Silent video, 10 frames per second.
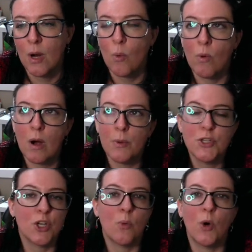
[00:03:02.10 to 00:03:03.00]
What was
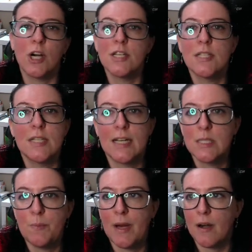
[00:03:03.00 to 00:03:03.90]
your worst
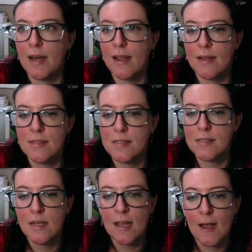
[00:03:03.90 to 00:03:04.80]
experience